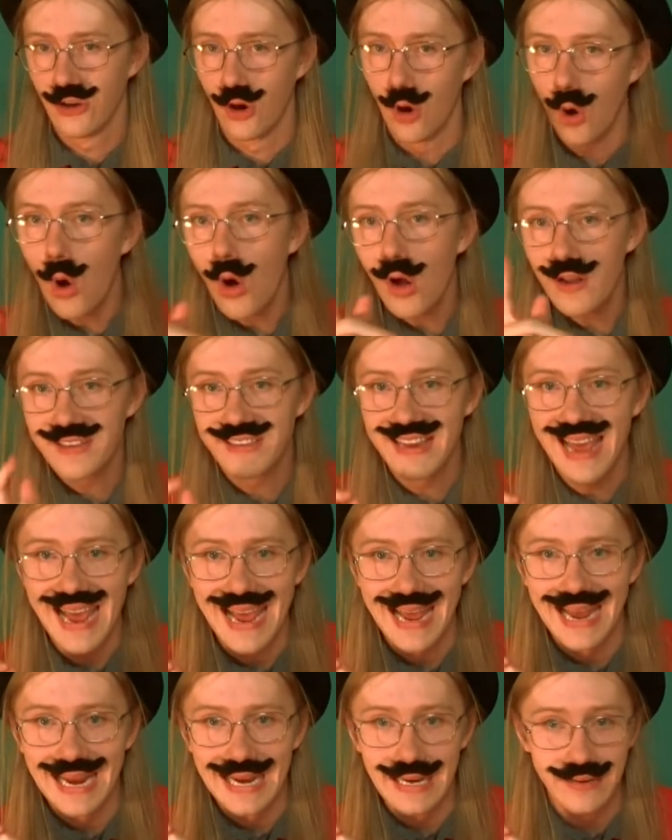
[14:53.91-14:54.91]
or
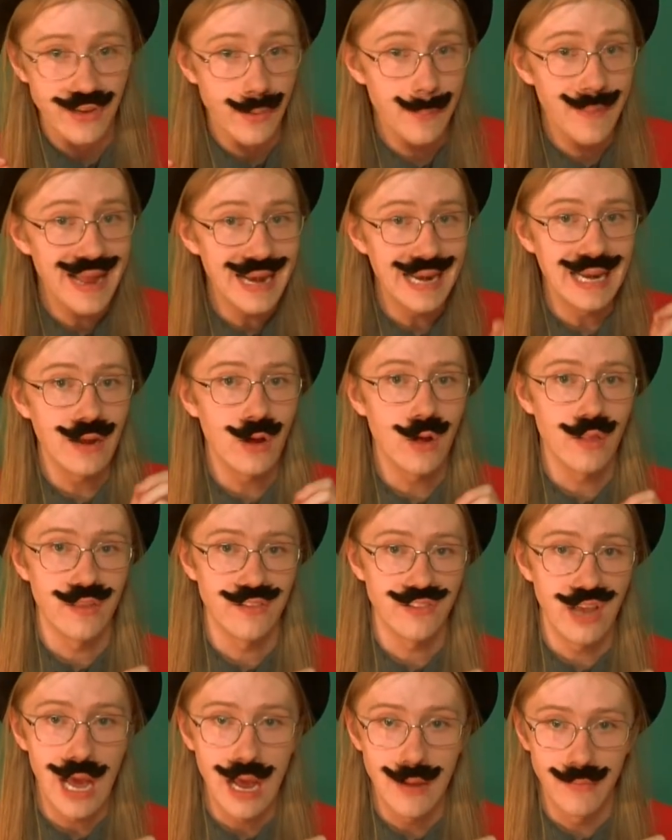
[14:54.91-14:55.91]
day, depending on the
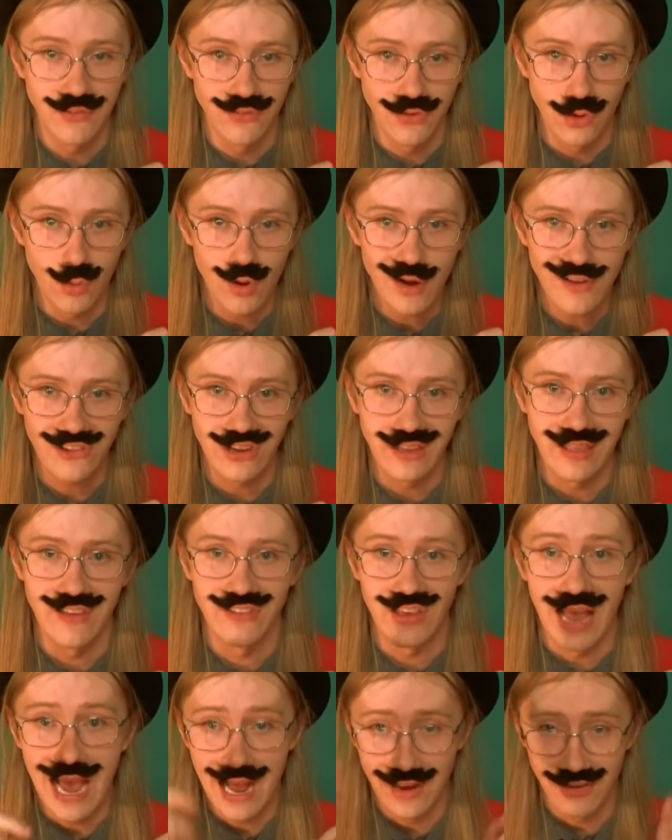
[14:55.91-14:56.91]
time if you're watching
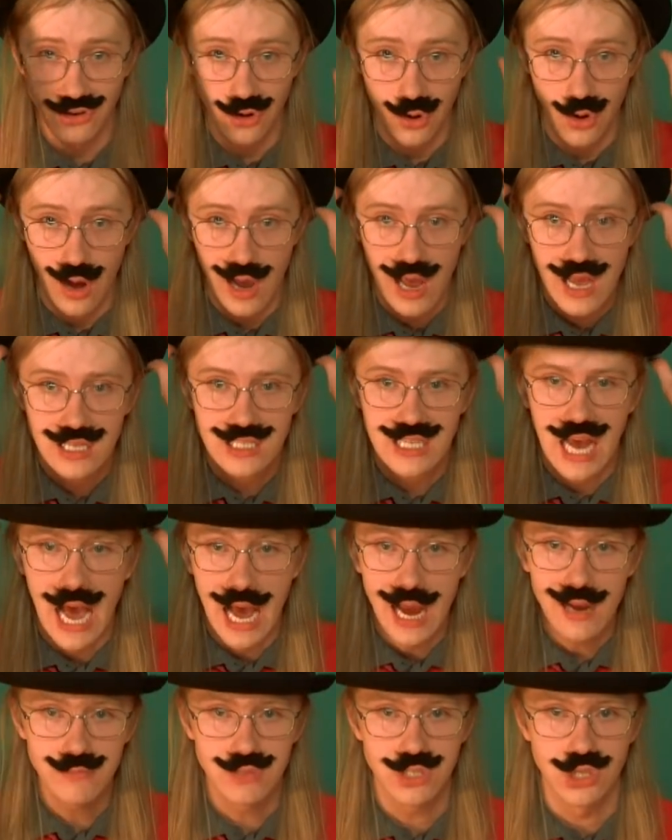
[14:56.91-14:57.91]
this and your
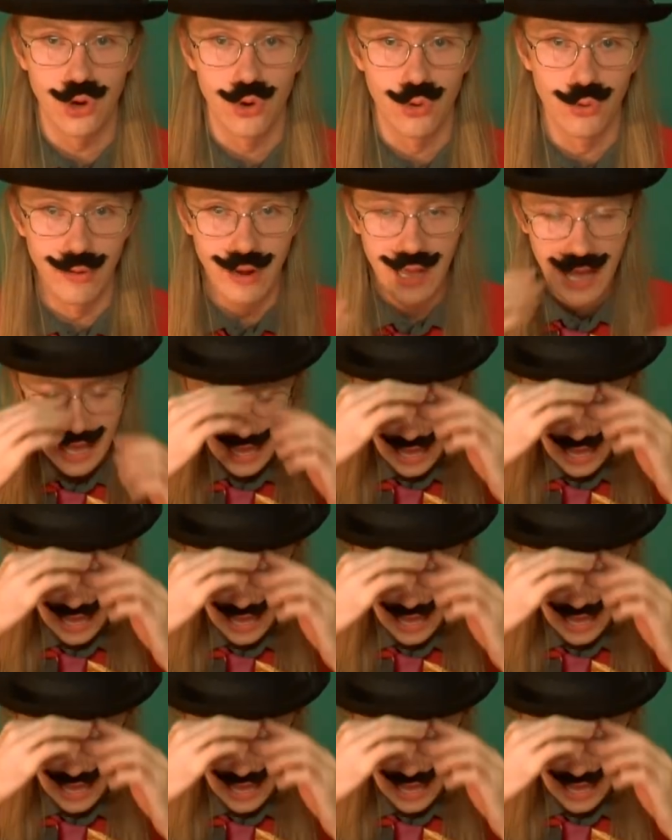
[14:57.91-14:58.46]
time zone.